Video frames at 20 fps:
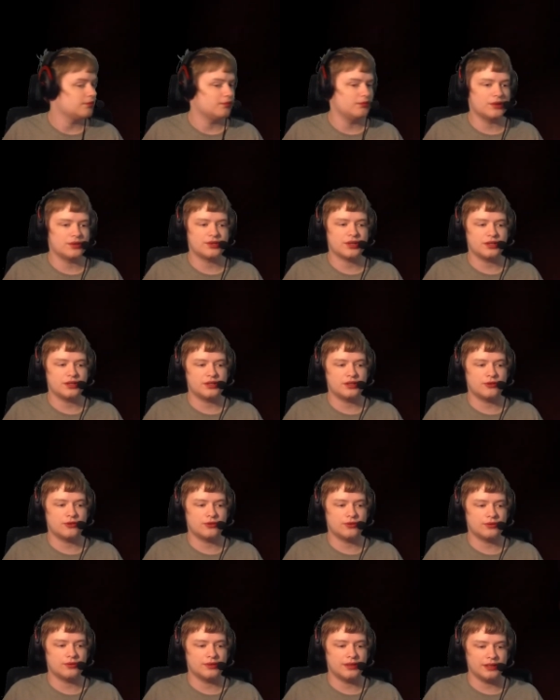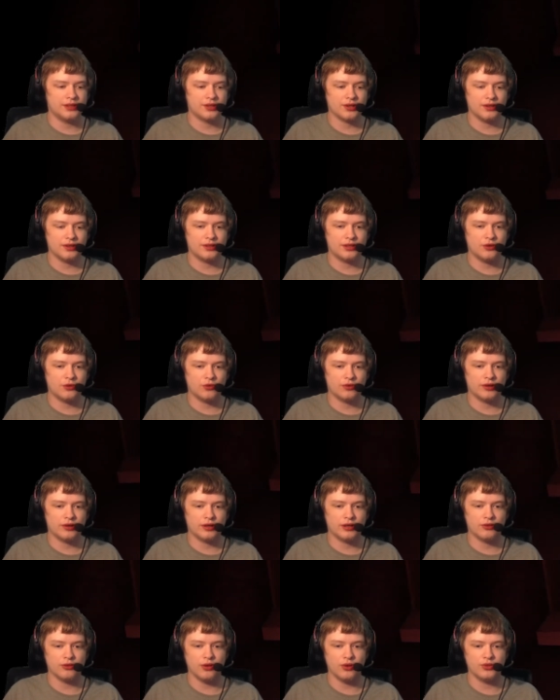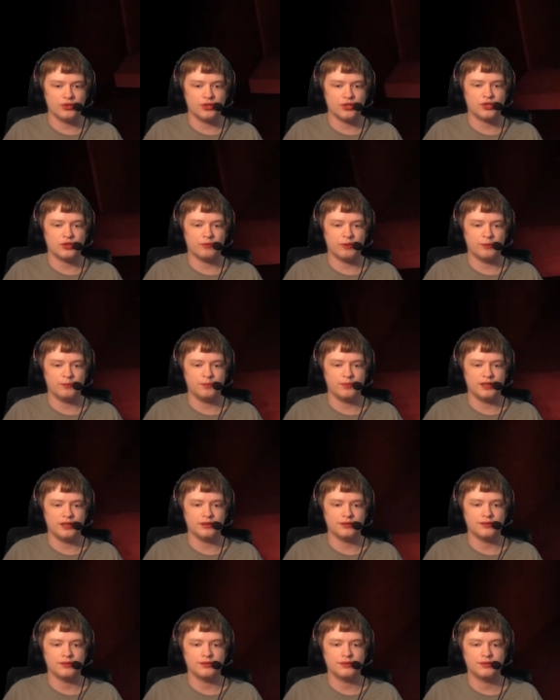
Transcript: That's like the that's like the corner closest to my bed.